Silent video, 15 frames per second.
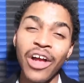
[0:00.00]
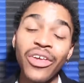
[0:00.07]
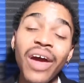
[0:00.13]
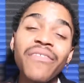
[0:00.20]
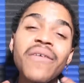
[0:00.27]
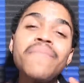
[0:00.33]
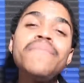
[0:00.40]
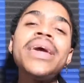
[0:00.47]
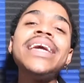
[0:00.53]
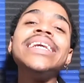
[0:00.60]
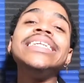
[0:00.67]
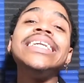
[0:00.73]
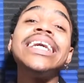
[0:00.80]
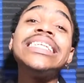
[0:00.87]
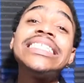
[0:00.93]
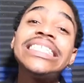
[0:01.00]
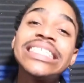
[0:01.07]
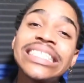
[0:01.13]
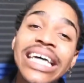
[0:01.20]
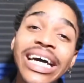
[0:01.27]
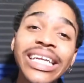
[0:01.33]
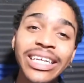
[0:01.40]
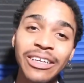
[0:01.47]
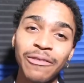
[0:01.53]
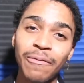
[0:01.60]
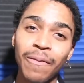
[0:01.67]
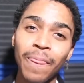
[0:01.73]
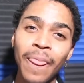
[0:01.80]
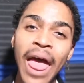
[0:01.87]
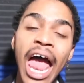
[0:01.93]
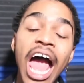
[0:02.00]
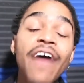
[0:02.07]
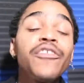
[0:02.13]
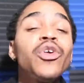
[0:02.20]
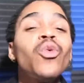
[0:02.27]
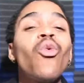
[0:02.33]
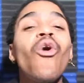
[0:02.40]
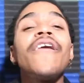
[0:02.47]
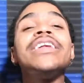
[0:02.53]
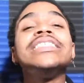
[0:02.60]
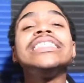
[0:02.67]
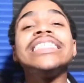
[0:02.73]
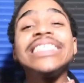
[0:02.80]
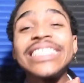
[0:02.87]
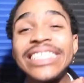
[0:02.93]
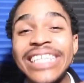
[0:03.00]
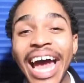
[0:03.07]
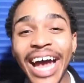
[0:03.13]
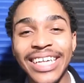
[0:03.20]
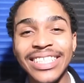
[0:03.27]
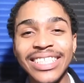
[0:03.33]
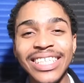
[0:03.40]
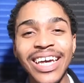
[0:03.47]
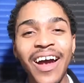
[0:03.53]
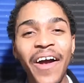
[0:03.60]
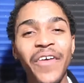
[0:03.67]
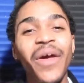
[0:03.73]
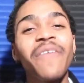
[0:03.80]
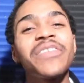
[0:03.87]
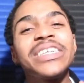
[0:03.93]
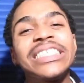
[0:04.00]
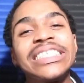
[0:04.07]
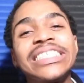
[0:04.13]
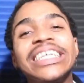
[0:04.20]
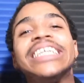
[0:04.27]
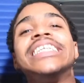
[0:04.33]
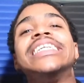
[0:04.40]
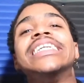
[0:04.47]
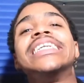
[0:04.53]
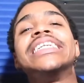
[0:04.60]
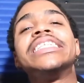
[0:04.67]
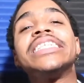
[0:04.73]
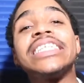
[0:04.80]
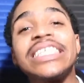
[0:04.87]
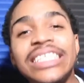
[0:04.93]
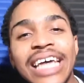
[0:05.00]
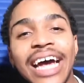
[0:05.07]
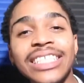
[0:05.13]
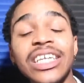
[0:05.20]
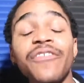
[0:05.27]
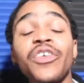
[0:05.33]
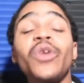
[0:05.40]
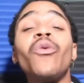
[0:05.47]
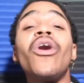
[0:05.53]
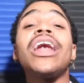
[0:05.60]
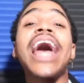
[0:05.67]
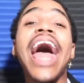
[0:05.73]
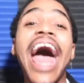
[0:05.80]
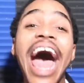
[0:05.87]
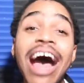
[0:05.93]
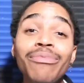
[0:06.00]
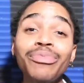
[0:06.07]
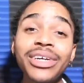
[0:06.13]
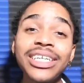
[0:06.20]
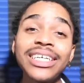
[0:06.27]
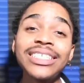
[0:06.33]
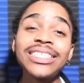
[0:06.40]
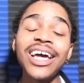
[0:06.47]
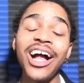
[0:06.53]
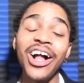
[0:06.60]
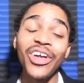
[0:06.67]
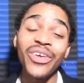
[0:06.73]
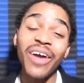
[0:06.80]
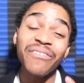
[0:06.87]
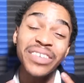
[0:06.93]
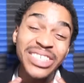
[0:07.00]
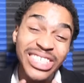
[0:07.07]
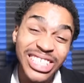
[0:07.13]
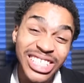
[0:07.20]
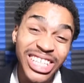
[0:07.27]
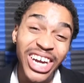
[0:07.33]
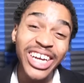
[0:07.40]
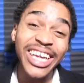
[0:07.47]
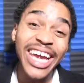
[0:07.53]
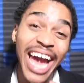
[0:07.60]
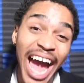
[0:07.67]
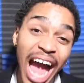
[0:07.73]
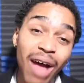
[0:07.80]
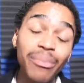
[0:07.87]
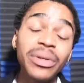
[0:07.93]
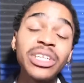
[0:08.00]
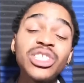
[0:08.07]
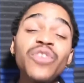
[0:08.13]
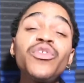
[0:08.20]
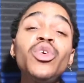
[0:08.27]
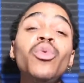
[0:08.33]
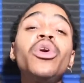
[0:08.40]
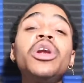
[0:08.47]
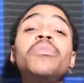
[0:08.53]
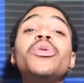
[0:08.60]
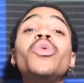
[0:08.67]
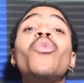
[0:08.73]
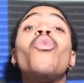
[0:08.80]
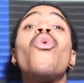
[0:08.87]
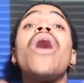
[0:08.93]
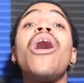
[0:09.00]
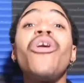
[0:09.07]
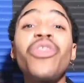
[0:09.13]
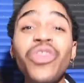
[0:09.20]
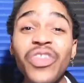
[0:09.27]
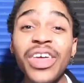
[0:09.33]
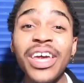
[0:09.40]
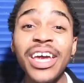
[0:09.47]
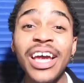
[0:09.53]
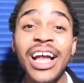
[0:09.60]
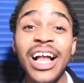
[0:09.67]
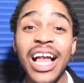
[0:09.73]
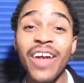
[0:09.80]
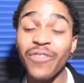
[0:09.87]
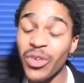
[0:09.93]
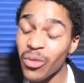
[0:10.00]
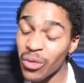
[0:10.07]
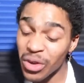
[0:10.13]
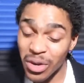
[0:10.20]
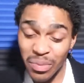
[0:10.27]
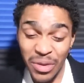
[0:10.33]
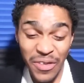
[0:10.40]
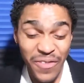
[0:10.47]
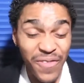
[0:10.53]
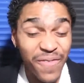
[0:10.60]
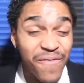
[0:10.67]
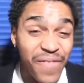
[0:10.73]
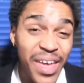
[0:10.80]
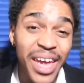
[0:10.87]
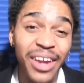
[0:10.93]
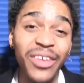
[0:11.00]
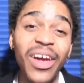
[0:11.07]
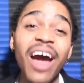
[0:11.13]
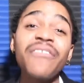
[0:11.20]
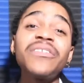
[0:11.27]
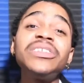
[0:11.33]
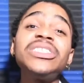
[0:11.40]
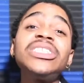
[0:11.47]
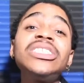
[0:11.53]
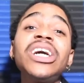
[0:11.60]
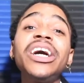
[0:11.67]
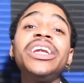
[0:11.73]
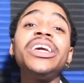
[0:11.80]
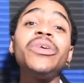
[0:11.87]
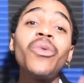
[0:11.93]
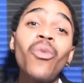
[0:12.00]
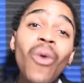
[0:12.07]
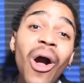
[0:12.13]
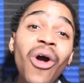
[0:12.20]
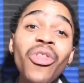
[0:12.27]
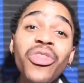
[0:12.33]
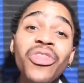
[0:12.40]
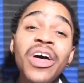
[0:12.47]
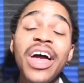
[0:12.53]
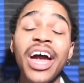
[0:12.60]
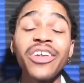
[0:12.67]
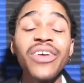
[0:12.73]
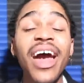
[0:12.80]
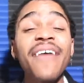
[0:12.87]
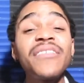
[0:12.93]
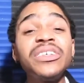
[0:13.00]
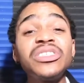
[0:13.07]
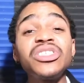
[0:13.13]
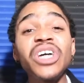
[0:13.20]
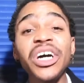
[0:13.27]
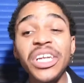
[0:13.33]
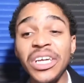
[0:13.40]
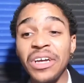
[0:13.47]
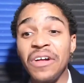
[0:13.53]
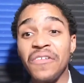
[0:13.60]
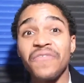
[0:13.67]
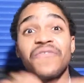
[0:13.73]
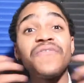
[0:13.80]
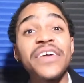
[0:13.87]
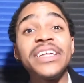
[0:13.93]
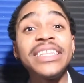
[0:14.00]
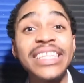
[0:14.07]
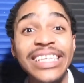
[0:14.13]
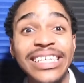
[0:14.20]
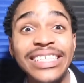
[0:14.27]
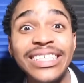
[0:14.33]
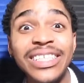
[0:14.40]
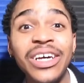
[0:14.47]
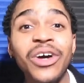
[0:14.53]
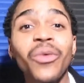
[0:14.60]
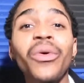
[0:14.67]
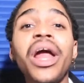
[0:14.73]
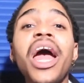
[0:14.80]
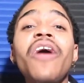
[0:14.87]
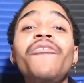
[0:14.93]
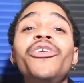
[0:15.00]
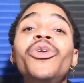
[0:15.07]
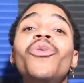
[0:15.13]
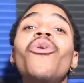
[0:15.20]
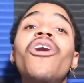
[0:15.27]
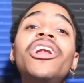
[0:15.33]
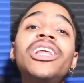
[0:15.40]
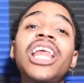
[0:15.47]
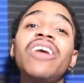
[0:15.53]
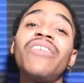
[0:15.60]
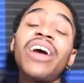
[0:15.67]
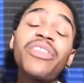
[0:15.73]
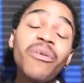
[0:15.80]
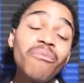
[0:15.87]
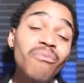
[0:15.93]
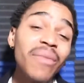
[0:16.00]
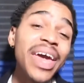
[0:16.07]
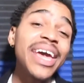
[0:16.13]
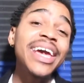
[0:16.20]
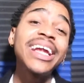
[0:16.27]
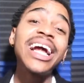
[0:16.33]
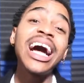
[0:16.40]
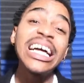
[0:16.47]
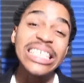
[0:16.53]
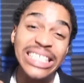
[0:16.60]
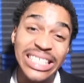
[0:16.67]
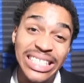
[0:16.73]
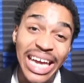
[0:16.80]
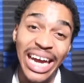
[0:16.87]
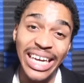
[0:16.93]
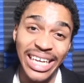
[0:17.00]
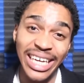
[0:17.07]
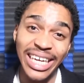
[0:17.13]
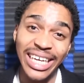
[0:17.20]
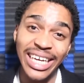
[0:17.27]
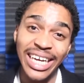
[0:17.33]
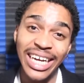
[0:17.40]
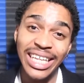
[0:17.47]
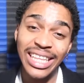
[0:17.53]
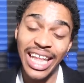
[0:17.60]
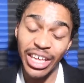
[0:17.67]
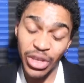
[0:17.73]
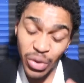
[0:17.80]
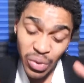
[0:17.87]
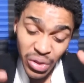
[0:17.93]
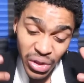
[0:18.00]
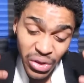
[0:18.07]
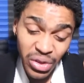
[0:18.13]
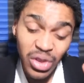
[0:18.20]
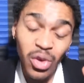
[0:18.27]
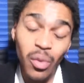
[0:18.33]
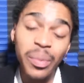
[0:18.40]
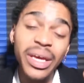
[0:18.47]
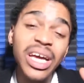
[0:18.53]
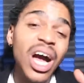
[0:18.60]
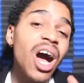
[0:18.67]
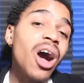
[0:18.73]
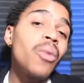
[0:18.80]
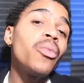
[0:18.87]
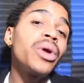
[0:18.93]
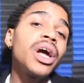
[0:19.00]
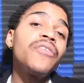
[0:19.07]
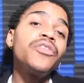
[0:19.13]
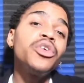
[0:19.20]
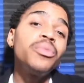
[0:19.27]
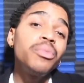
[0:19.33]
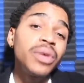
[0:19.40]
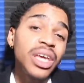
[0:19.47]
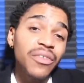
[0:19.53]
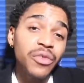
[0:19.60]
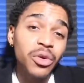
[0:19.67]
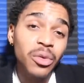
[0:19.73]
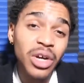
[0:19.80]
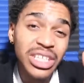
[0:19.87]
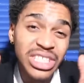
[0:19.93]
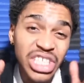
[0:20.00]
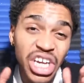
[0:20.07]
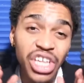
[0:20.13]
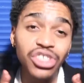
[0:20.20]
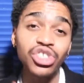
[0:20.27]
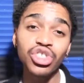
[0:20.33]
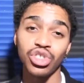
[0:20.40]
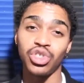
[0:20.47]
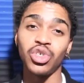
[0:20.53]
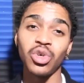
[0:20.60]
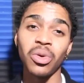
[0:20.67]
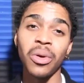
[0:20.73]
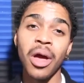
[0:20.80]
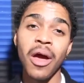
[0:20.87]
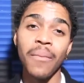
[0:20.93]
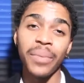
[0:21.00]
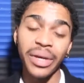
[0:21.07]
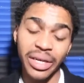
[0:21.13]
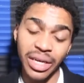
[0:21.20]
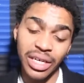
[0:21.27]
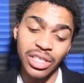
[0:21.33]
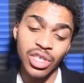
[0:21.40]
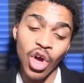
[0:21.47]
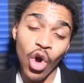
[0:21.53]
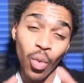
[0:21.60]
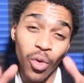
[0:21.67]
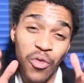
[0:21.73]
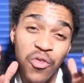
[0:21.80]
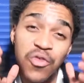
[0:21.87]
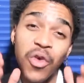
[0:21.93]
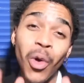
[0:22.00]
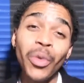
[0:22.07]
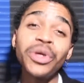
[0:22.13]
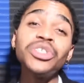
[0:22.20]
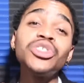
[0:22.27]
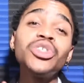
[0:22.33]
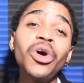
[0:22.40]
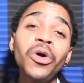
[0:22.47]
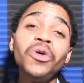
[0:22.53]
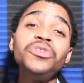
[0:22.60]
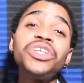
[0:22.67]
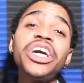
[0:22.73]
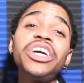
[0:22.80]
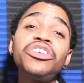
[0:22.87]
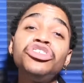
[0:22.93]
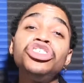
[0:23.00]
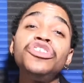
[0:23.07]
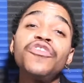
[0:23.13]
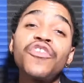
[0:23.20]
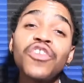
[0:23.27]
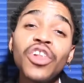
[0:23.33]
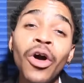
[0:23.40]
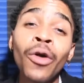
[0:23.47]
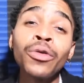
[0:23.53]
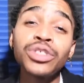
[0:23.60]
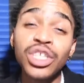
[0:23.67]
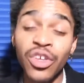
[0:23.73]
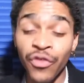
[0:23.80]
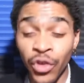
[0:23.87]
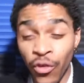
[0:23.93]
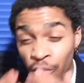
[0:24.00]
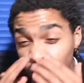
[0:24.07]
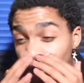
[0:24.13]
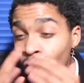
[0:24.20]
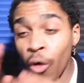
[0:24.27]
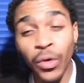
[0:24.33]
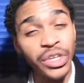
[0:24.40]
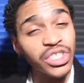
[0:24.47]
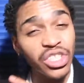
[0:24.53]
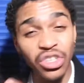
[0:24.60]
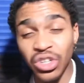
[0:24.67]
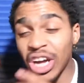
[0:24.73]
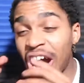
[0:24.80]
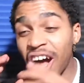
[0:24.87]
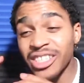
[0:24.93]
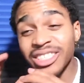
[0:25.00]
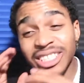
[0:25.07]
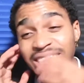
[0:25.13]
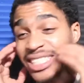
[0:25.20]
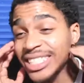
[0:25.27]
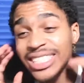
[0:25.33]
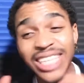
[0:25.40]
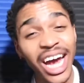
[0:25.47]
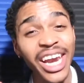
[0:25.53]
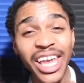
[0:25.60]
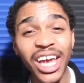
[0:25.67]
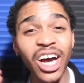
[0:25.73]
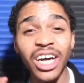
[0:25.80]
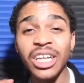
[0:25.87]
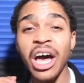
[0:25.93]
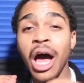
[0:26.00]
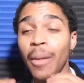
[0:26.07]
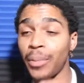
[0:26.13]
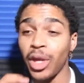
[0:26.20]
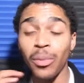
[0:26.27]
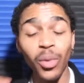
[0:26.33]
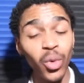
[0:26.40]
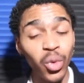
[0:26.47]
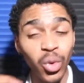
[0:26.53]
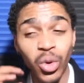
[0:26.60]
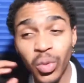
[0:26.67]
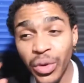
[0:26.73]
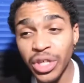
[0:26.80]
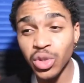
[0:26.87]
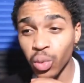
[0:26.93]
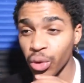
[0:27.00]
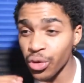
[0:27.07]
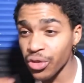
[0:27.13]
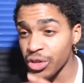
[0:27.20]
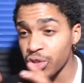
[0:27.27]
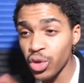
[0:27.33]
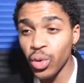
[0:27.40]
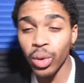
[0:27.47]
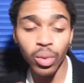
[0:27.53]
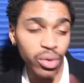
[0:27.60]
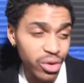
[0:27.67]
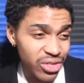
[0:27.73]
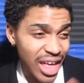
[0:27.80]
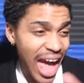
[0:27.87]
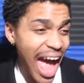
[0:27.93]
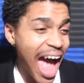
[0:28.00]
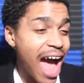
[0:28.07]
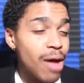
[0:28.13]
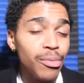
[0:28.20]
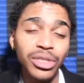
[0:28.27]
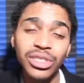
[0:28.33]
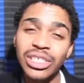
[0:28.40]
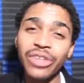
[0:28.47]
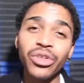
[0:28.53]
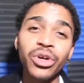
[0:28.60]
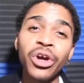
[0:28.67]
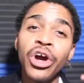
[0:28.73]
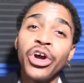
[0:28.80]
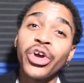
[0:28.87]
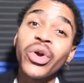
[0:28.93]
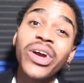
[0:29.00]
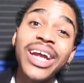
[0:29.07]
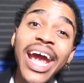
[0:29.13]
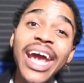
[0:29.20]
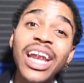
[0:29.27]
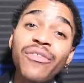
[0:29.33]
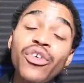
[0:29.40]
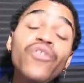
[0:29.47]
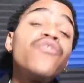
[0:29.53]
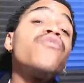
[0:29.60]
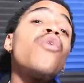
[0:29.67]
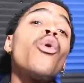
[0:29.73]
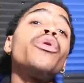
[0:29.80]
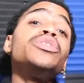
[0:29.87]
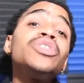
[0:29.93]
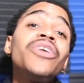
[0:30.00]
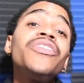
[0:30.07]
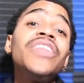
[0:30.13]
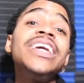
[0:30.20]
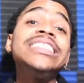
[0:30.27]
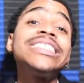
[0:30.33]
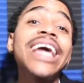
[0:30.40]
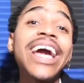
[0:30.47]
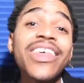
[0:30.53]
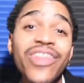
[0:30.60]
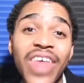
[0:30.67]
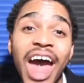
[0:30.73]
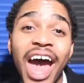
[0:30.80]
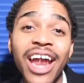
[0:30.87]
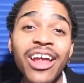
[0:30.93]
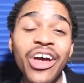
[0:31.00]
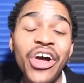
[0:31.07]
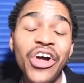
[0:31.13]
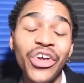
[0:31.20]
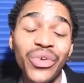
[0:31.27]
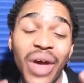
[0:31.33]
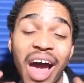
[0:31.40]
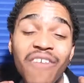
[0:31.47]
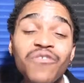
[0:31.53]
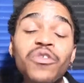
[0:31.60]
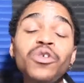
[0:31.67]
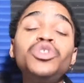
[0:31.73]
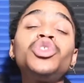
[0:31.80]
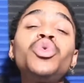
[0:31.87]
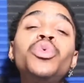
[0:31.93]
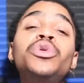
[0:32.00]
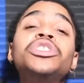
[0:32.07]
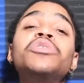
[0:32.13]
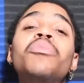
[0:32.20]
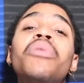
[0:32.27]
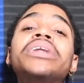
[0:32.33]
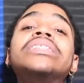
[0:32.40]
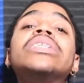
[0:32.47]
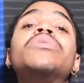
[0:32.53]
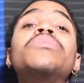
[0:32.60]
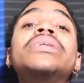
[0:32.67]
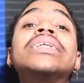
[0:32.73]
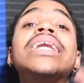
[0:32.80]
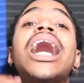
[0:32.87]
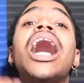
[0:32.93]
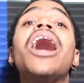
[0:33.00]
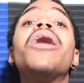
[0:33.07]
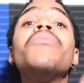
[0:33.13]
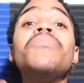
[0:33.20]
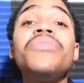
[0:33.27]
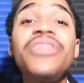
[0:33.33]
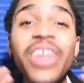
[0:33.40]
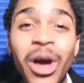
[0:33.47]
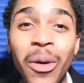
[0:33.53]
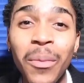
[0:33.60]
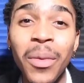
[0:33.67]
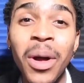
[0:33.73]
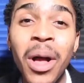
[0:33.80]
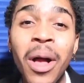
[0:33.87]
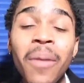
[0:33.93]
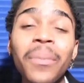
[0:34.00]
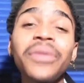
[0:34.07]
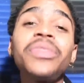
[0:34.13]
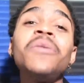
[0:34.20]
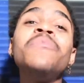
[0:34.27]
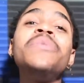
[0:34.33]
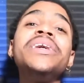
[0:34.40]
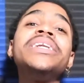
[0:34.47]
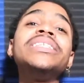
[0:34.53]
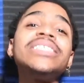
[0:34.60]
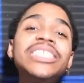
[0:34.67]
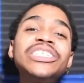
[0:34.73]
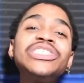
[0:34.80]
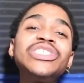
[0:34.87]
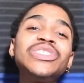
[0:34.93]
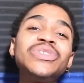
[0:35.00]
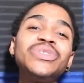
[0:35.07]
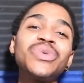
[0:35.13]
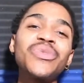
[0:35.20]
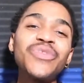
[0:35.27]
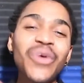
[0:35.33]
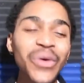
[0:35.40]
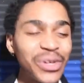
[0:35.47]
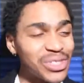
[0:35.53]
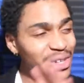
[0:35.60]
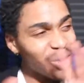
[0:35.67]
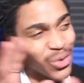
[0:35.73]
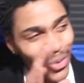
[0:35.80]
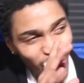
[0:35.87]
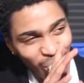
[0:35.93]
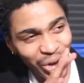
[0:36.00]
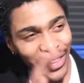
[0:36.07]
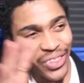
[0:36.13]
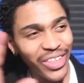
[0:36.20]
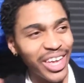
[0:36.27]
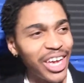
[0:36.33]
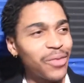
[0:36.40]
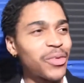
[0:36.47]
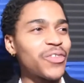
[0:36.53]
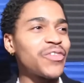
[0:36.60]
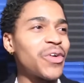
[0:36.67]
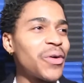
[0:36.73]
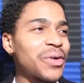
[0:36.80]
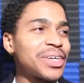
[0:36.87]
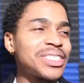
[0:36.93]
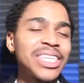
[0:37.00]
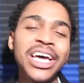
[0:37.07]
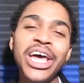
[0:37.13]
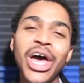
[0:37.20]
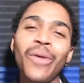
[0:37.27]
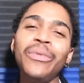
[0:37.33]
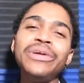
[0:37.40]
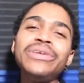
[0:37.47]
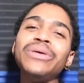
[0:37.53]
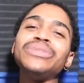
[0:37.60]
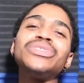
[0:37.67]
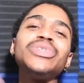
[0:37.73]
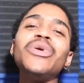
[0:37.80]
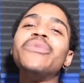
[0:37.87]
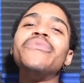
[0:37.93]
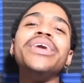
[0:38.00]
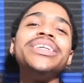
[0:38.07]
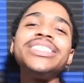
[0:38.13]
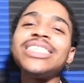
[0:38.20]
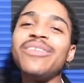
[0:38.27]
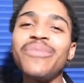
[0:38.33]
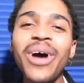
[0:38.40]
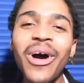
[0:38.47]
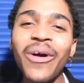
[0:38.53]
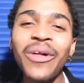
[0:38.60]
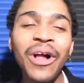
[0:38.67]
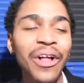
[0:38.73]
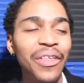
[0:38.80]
you have to make it a study. If you want success, you have to study success. If you want happiness, you have to study happiness. If you want to be wealthy, if you want to be fit, you have to study wealth, and you have to study fitness. Whatever you want in life, you have to make it a study. Like, you literally will become whatever you give your attention to, because where focus goes, energy flows. And if you focus and you're constantly studying on people who are rich, what are they doing, what are the habits that they're creating, if you focus on things like that, you have no choice but to become them. But the biggest issue is we're focused on the wrong thing. We're focused that we know so much about